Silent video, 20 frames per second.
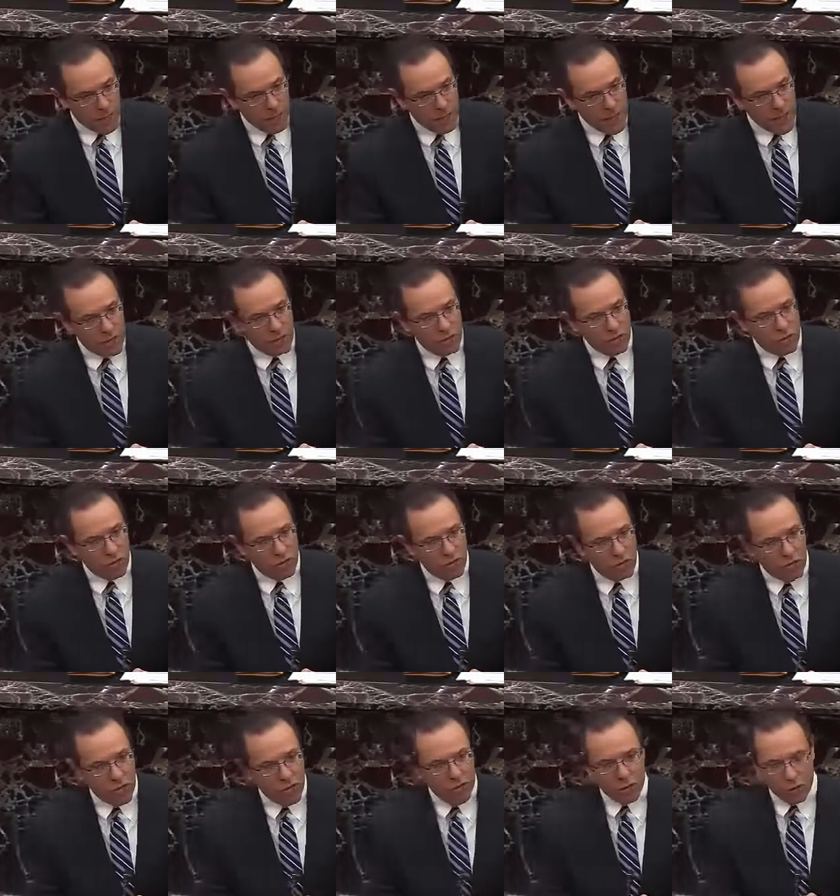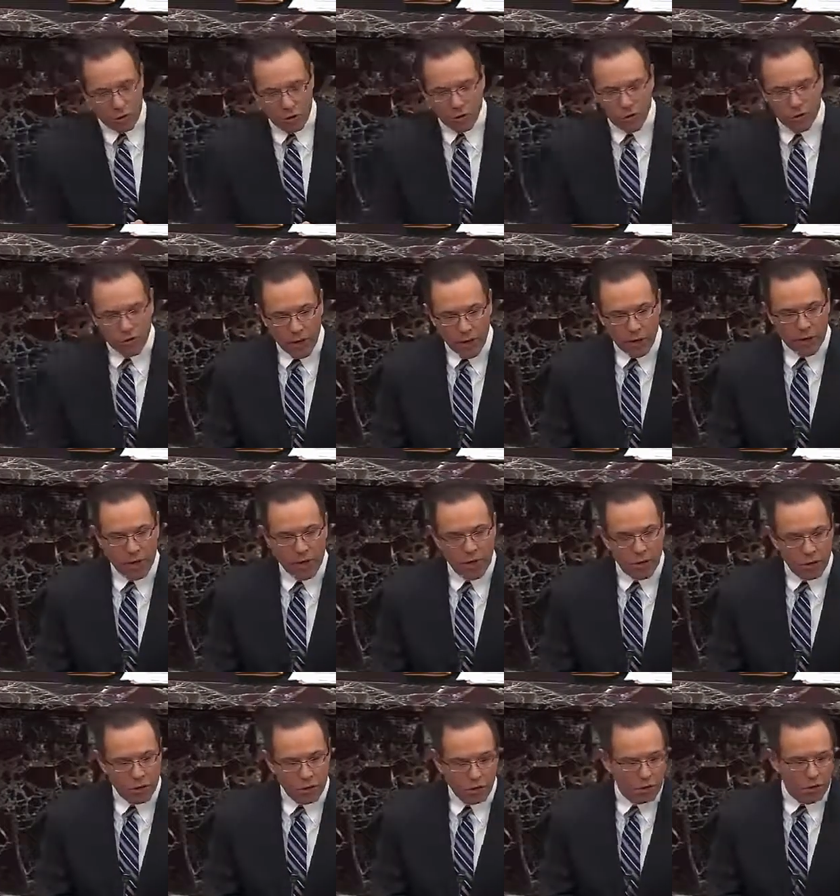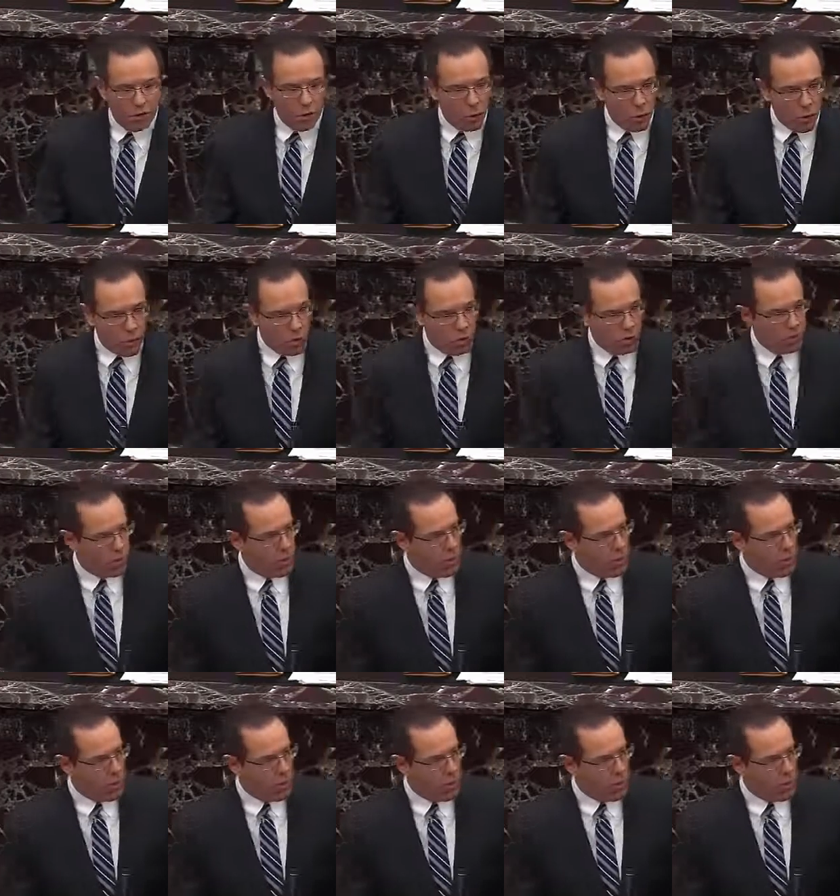Ambassador Sondland used variations of the words